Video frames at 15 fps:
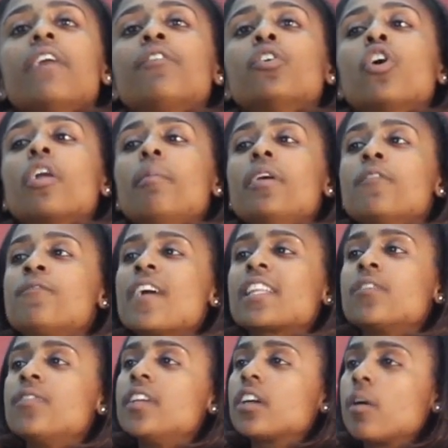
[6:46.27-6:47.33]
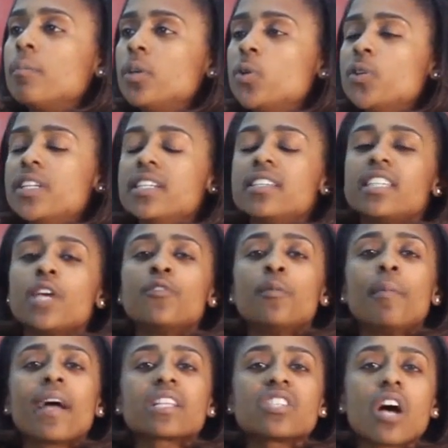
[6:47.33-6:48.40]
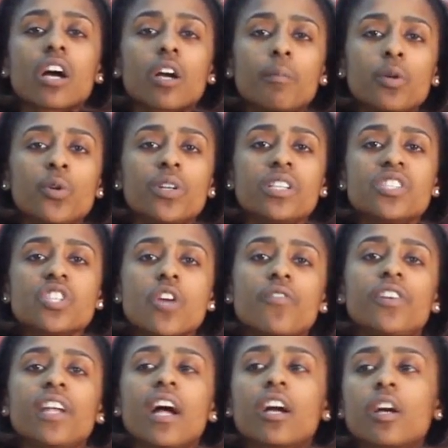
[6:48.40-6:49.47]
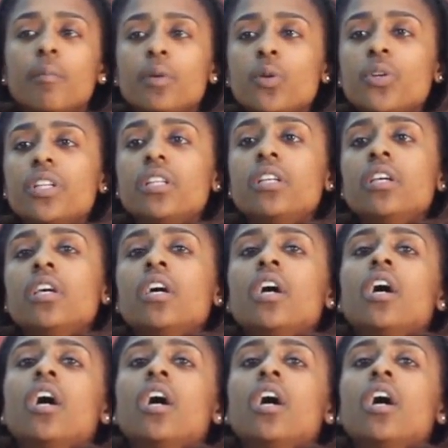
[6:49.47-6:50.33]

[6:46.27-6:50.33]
Definitely going to be effective in the community, giving back to our community, serving in our community.